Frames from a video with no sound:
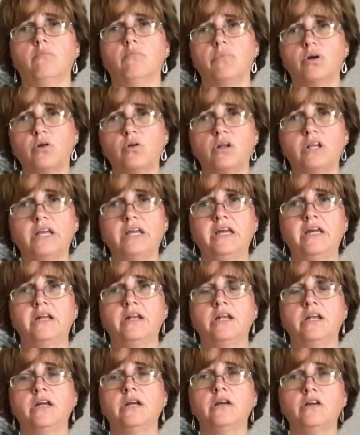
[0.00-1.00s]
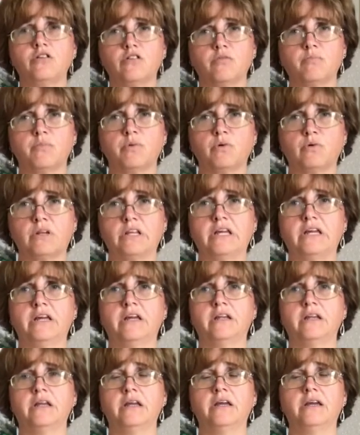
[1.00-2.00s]
Bullying is
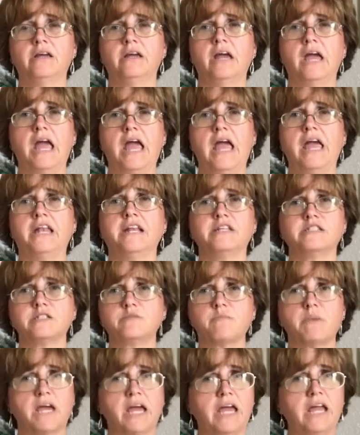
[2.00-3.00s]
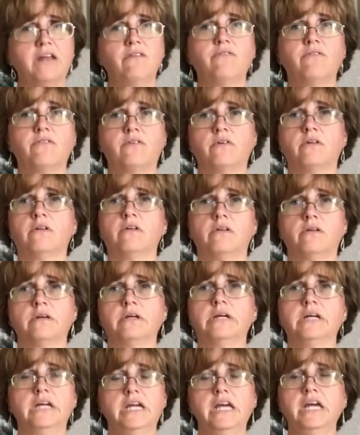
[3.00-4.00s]
bullying and it's painful.
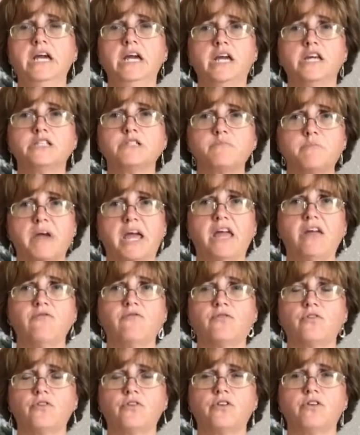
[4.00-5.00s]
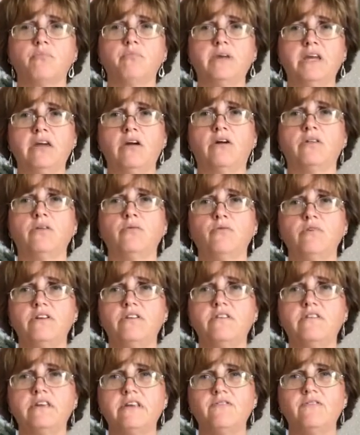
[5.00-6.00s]
It's painful to be on the
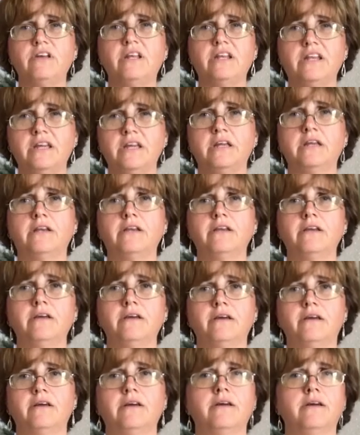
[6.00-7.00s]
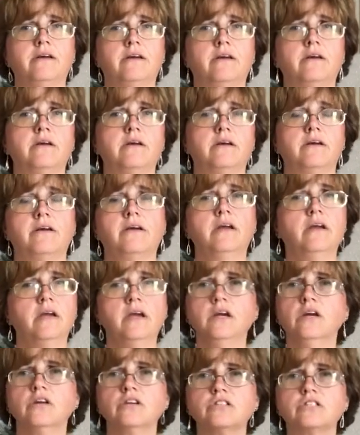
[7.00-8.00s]
receiving end.
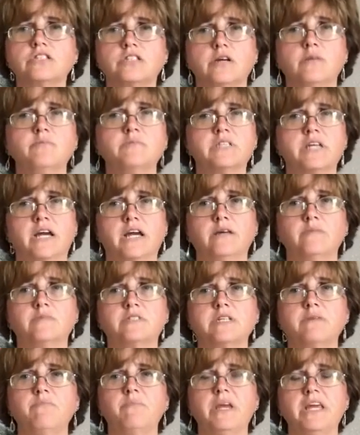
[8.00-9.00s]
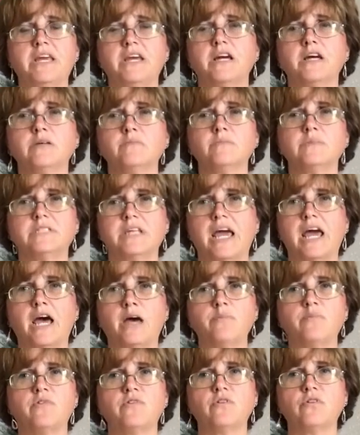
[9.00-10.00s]
Sometimes it becomes
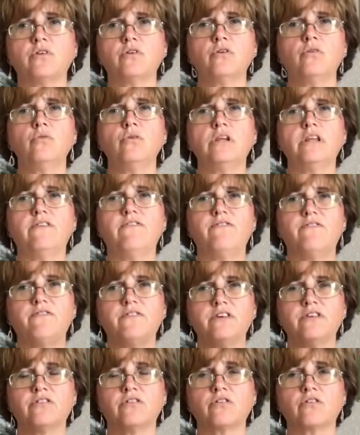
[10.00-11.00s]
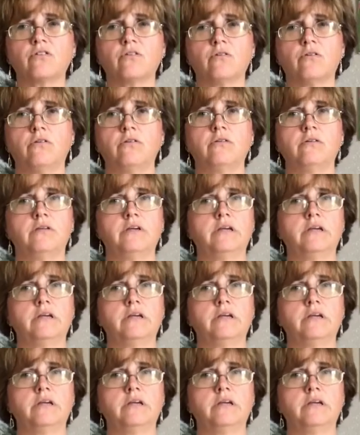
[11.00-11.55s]
absolutely physical